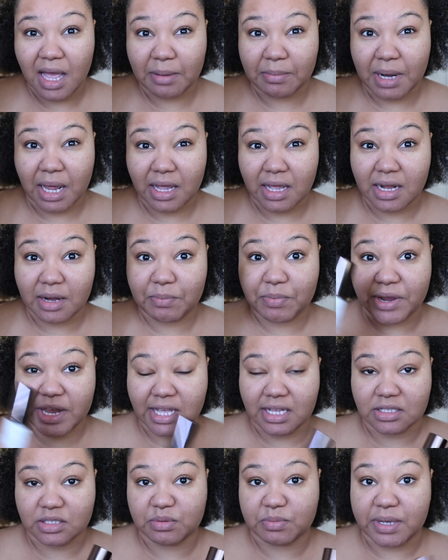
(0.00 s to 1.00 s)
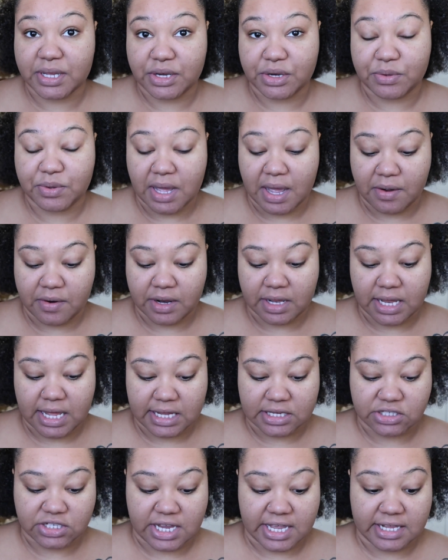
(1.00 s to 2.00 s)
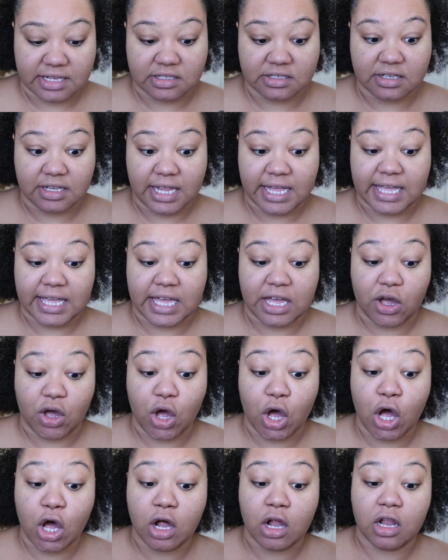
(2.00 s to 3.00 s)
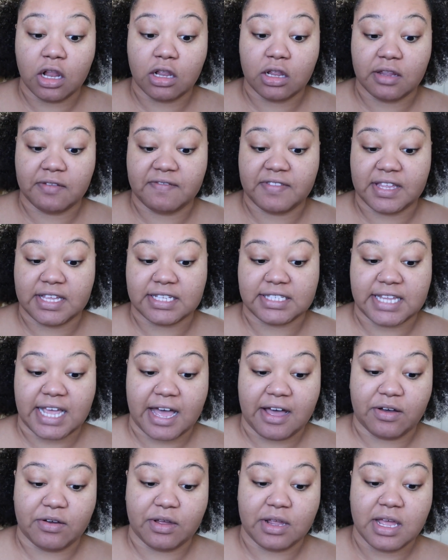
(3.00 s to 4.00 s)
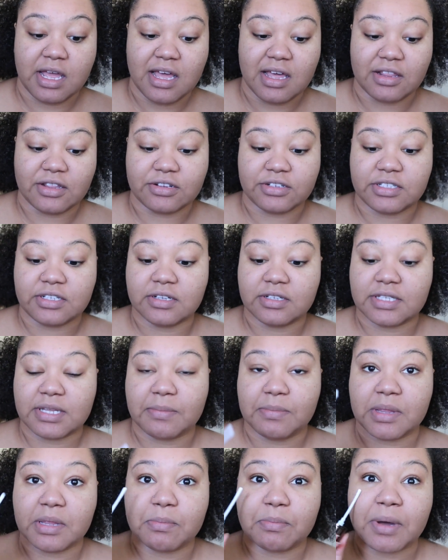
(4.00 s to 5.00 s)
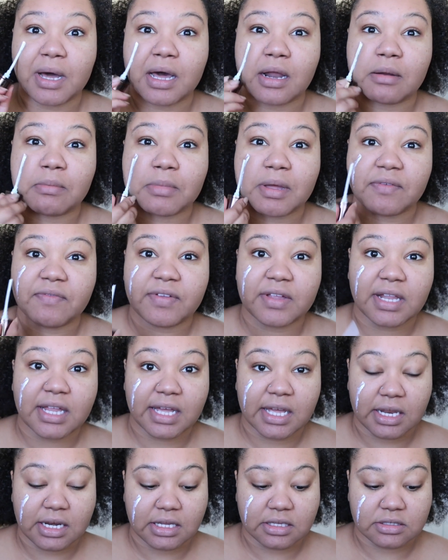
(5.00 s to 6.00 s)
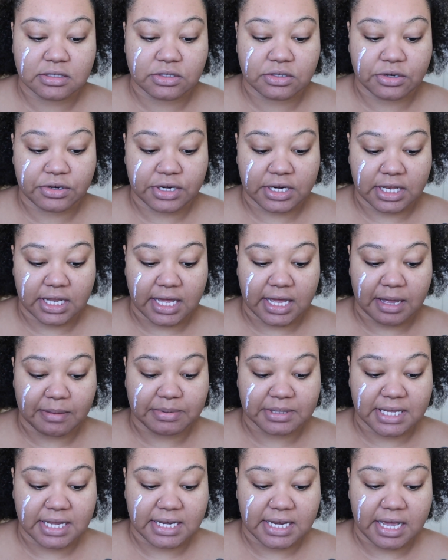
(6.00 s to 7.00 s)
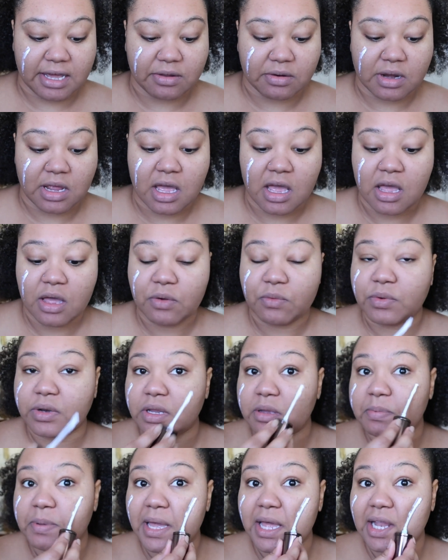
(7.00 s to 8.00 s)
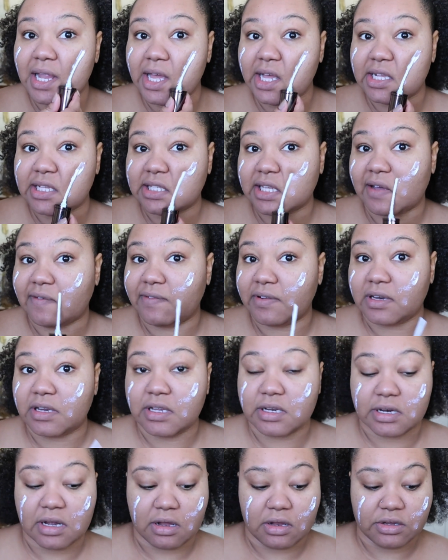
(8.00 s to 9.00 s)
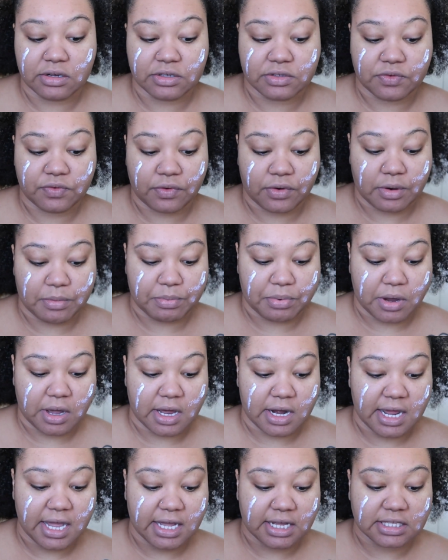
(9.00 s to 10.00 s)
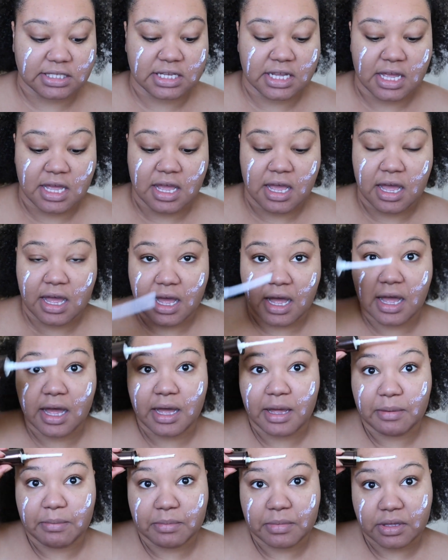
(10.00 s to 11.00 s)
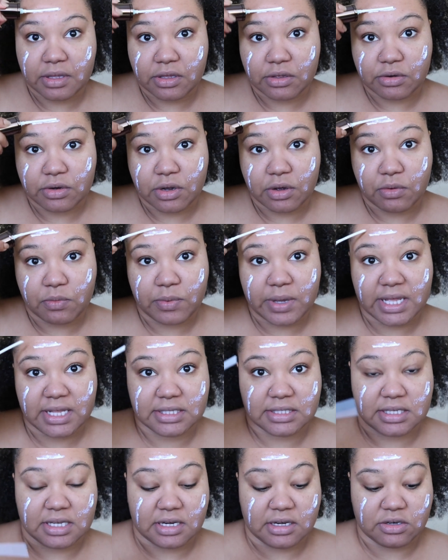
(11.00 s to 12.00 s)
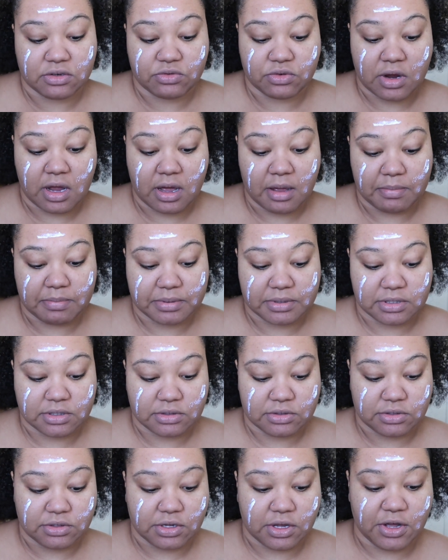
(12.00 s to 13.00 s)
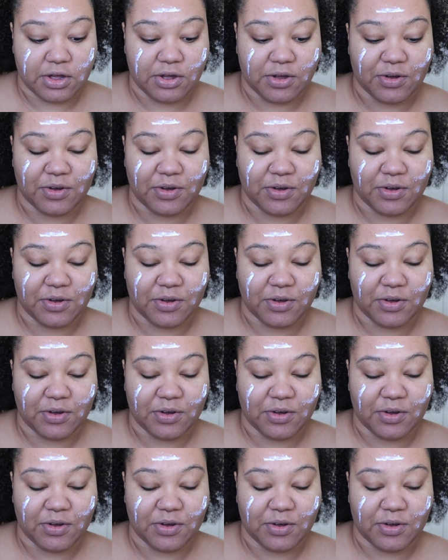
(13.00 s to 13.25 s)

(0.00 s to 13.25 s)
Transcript: I'm not going to break into my new hourglass yet until I get all of this out. There's still some in the bottom. I feel like I need to turn it like upside down. When you pay like $70 for a product, you don't waste any drops. So